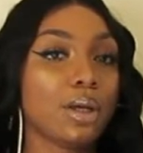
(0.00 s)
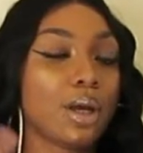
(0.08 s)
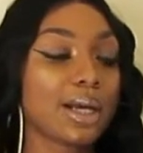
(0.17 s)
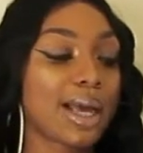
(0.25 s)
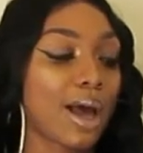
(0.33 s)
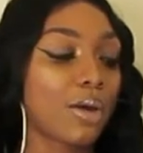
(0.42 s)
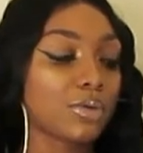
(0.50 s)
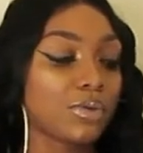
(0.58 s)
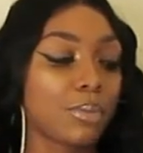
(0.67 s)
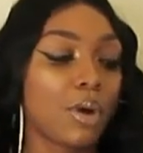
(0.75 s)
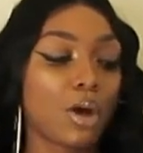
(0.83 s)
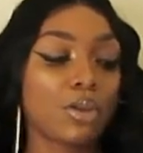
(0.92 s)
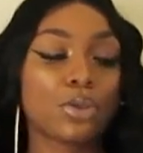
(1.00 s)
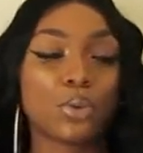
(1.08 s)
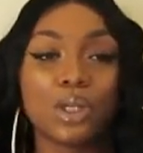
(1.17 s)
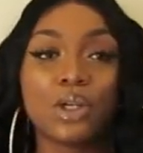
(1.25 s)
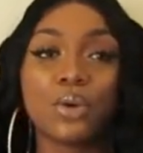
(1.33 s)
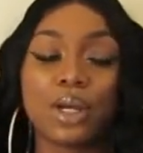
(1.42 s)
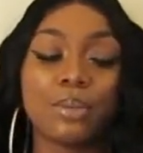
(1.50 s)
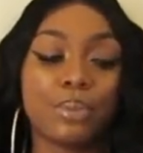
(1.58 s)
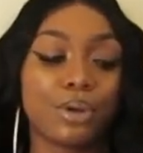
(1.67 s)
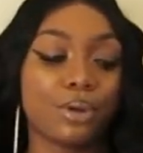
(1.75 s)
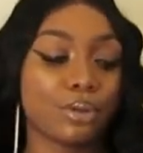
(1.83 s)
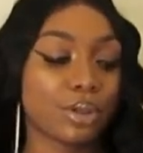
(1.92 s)
accounts from all 3 credit
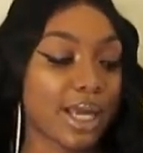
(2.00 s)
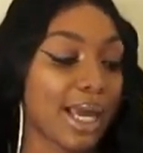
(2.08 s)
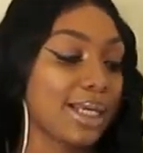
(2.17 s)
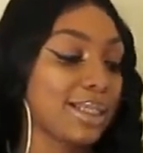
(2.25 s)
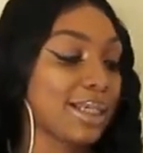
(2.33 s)
bureaus, okay?